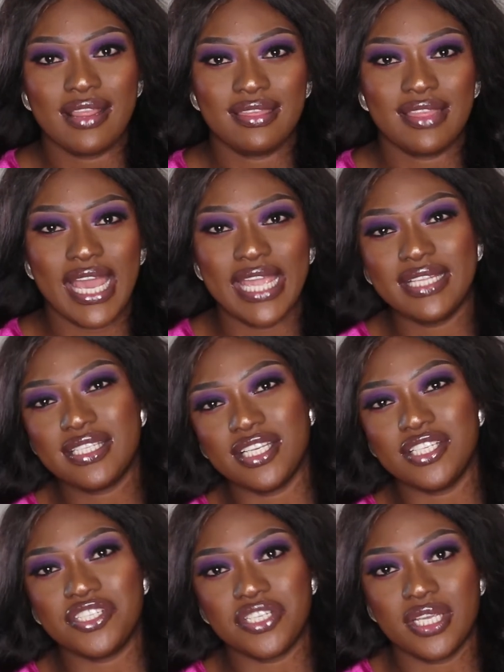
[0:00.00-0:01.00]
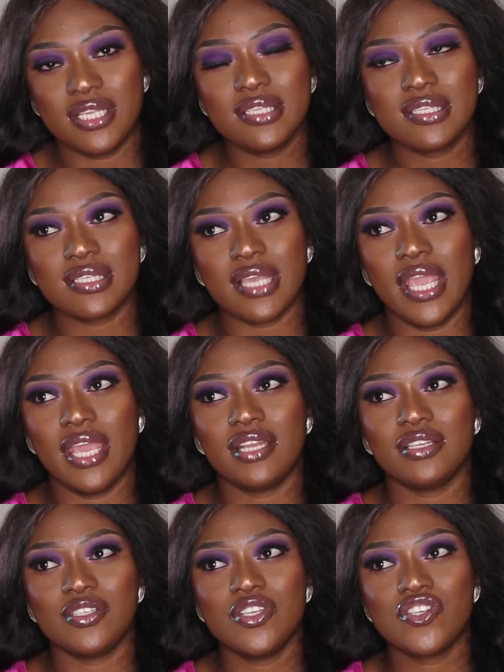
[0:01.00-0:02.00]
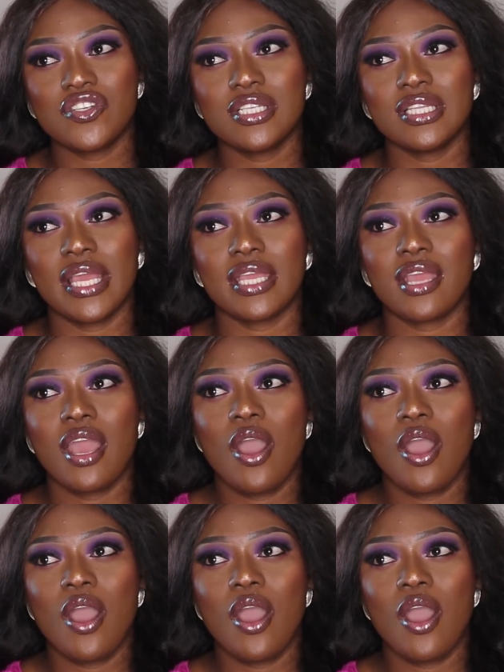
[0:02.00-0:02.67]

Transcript: light jeans. And usually like